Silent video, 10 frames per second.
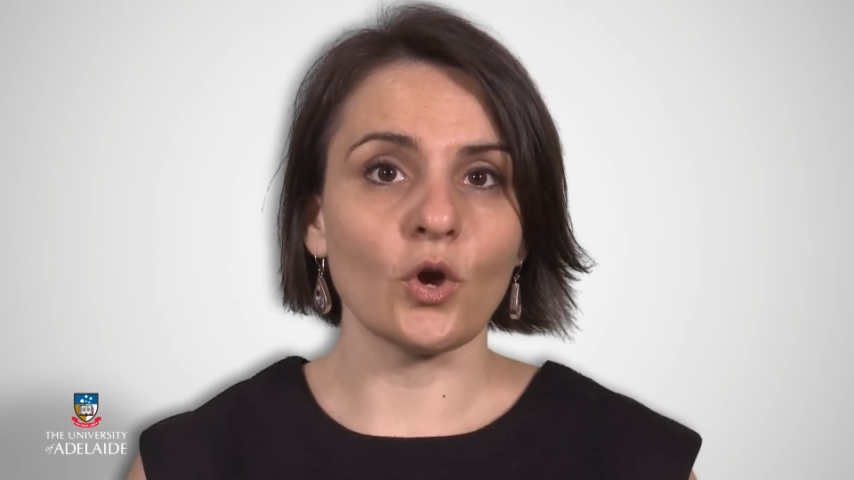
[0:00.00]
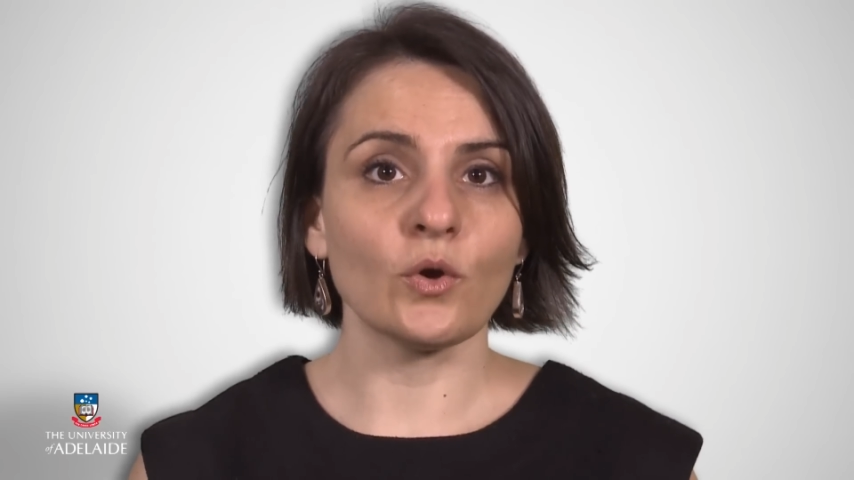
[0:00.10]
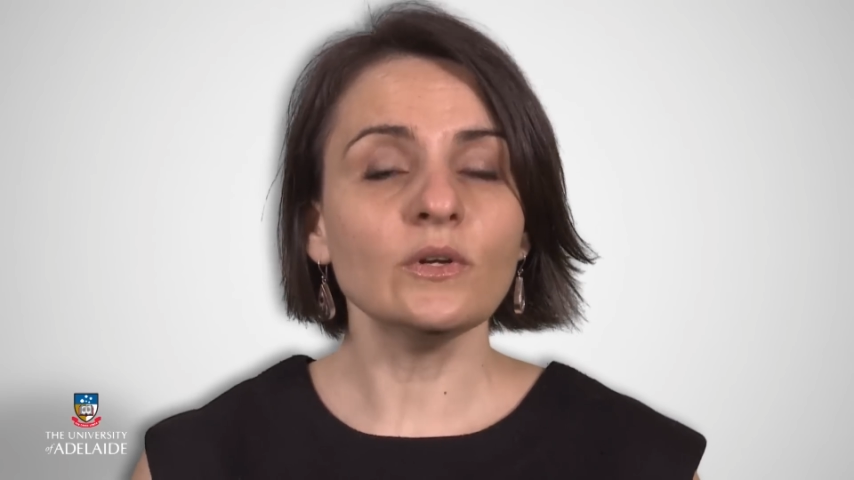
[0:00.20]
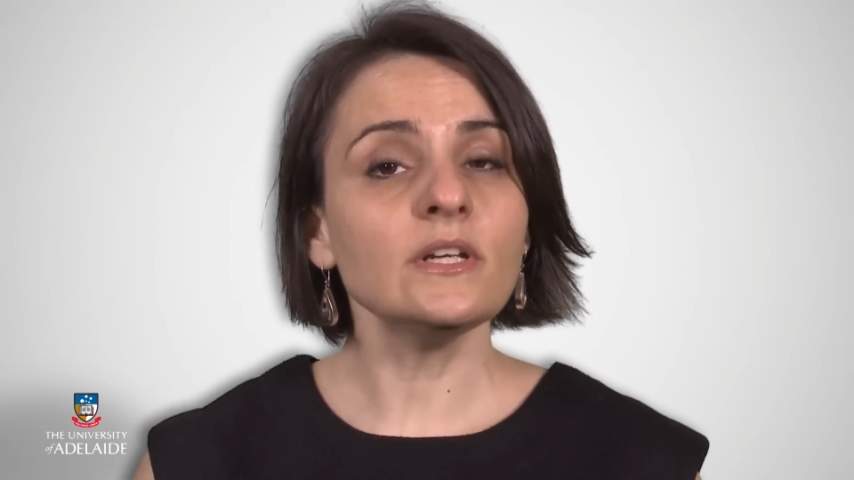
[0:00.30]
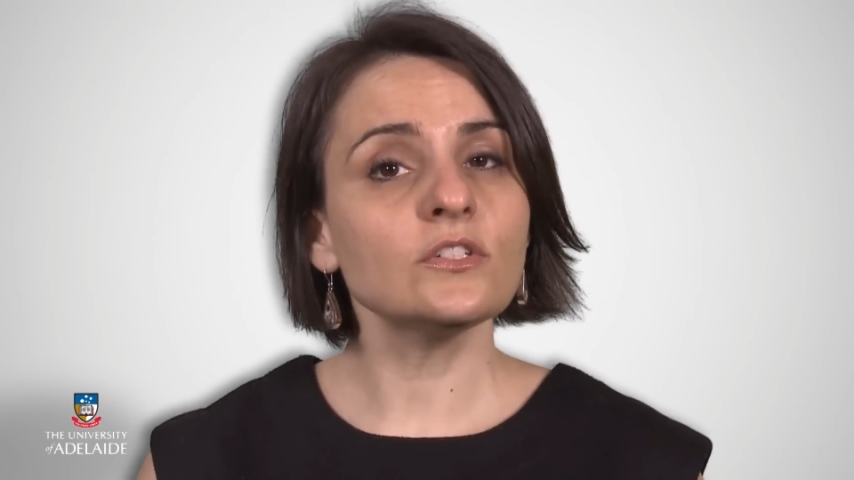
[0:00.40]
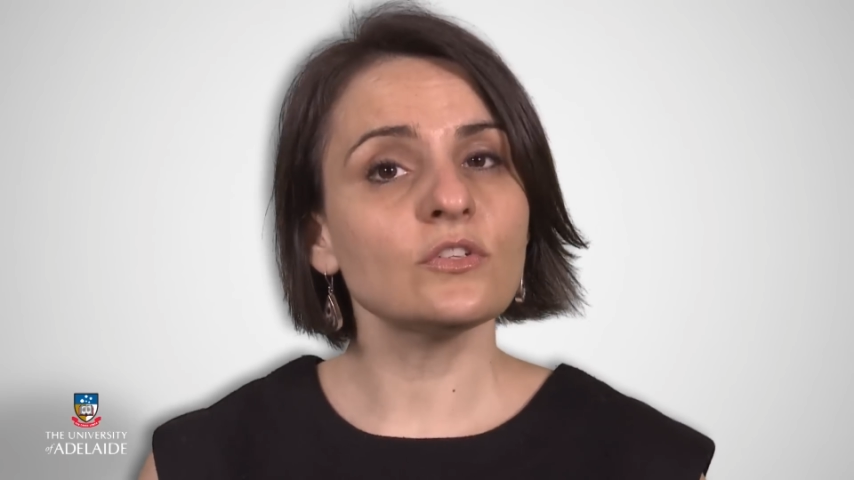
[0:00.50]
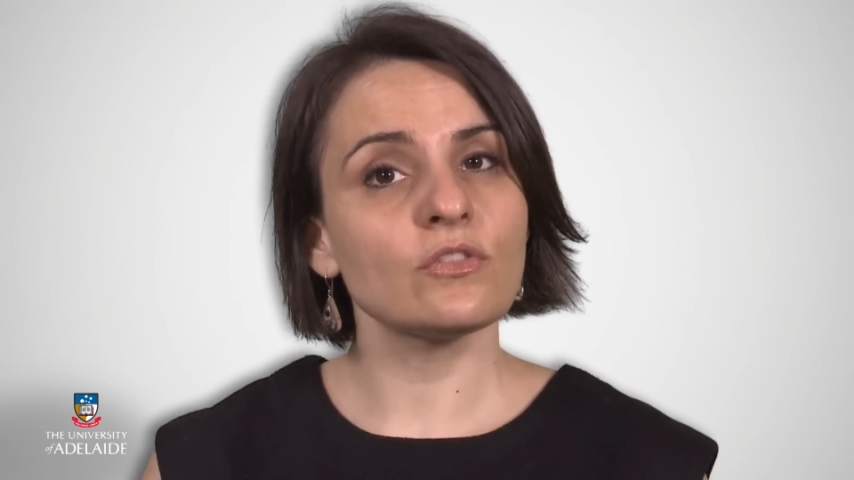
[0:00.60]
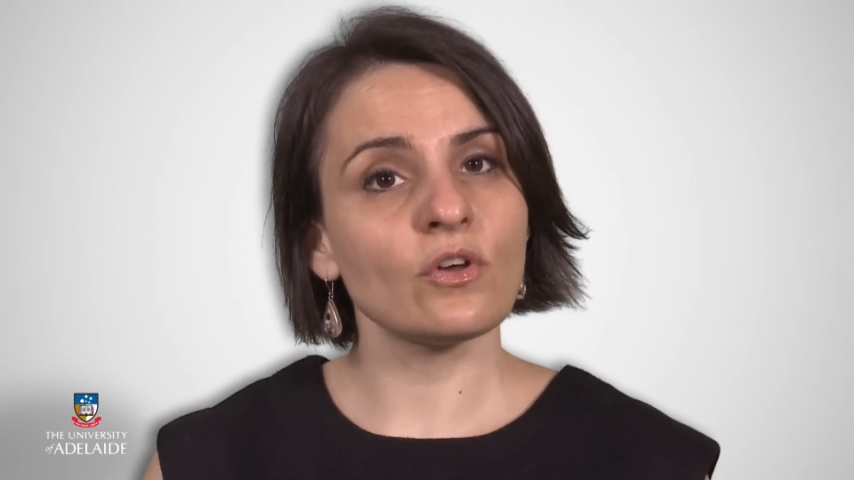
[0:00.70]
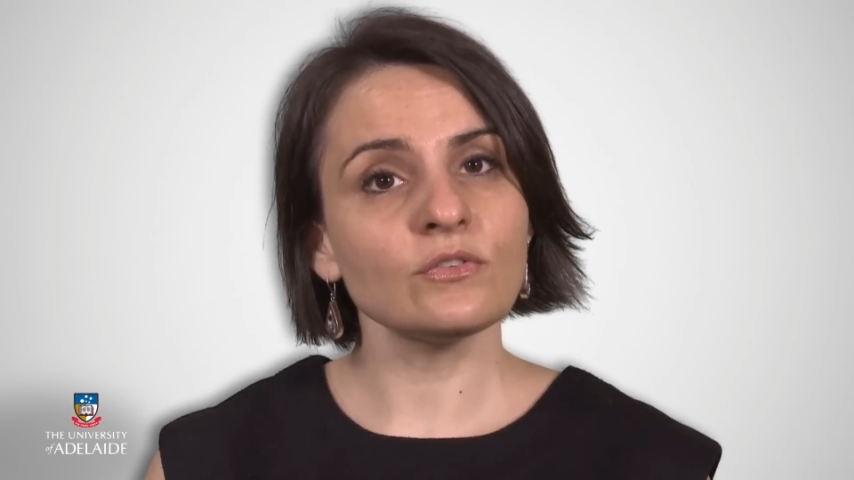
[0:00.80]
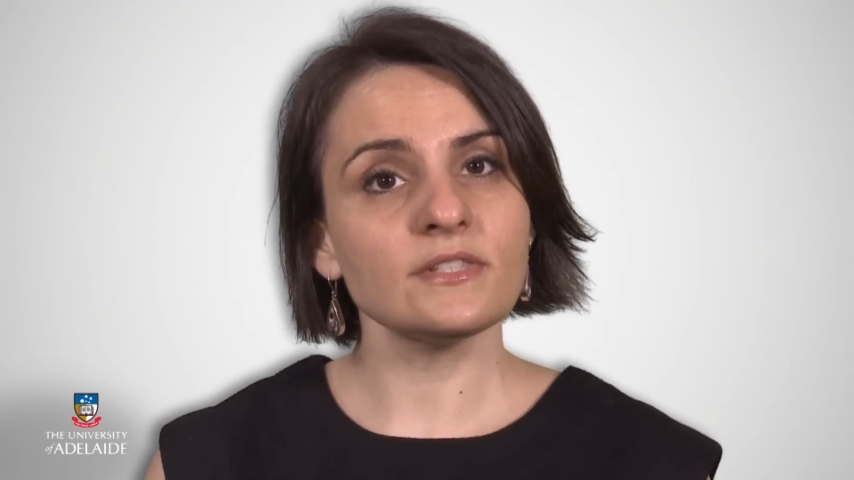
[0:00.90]
only
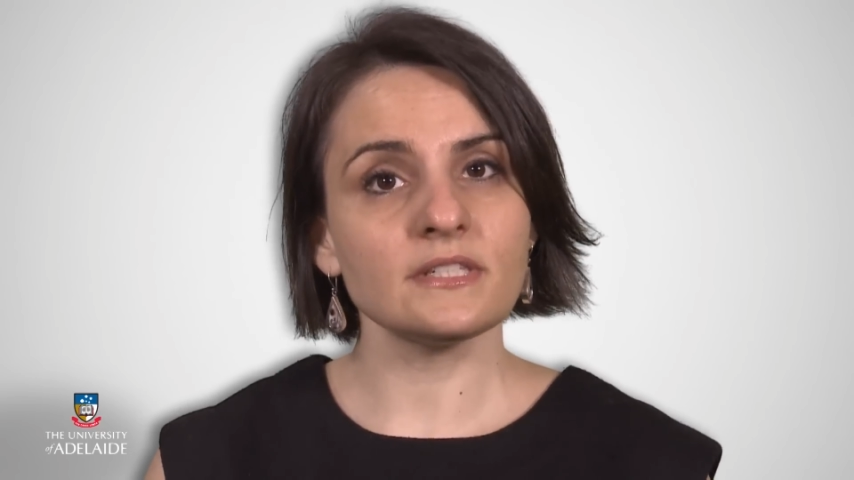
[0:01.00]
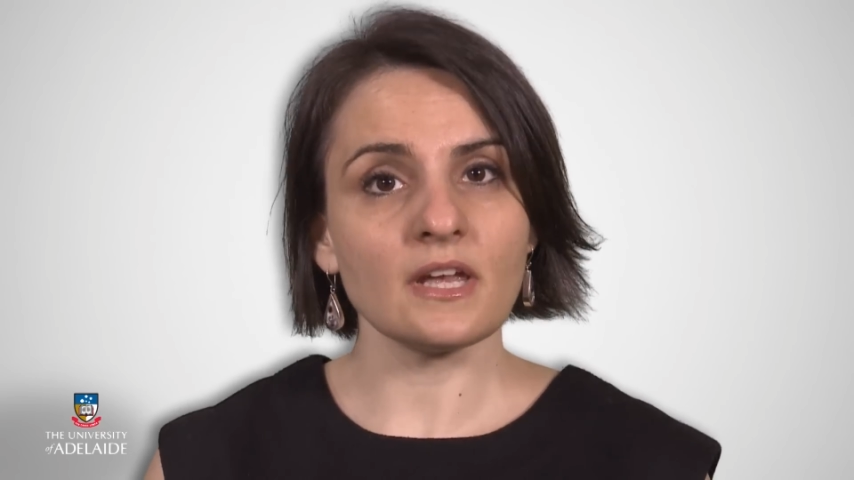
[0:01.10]
to those